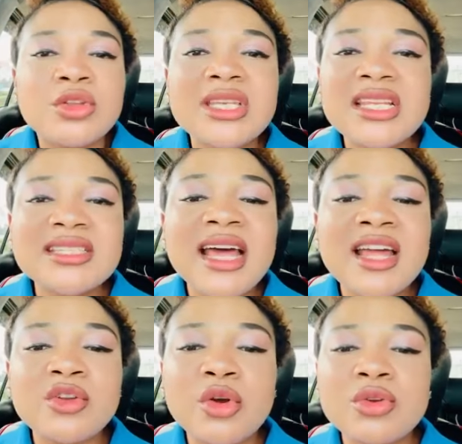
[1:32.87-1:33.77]
these
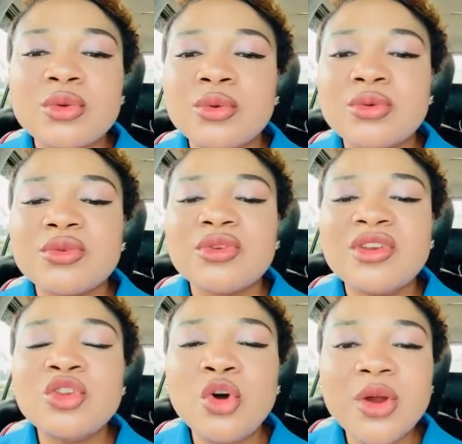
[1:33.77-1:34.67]
are not
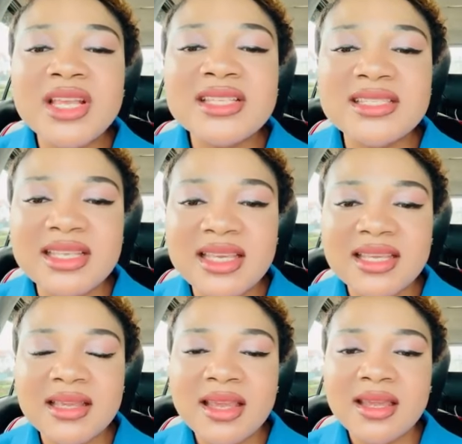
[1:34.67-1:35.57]

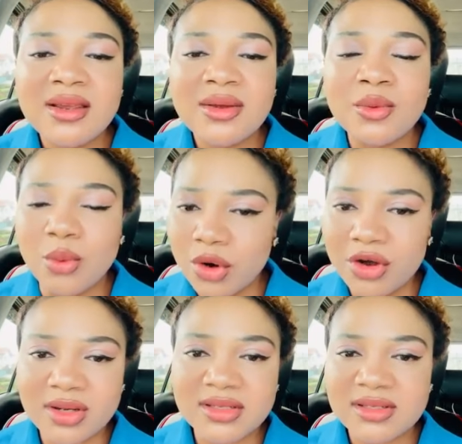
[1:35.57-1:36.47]
noisy
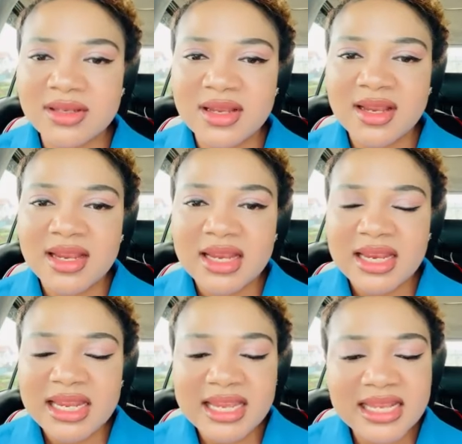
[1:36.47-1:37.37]
words.
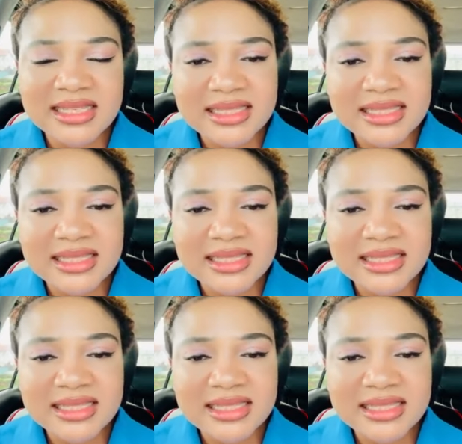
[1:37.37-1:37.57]
He is